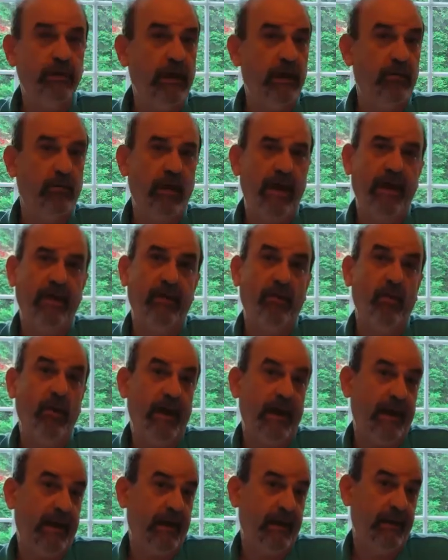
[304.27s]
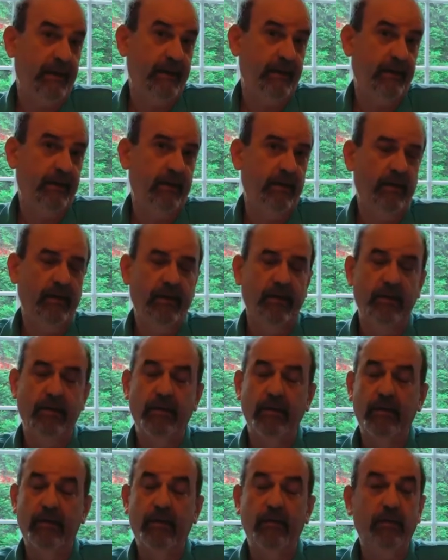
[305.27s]
and ran away.
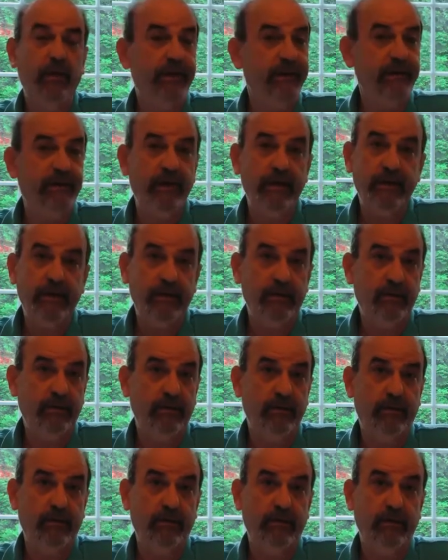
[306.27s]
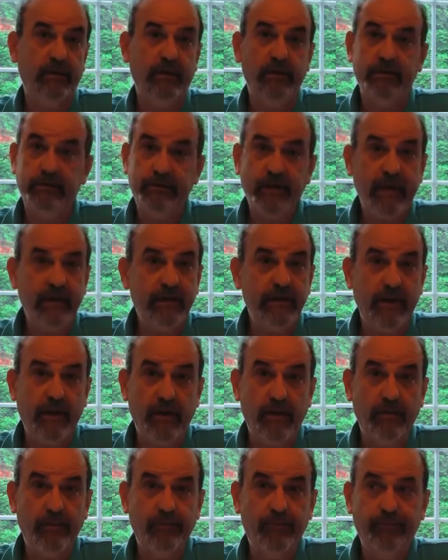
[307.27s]
But he didn't. He stayed there.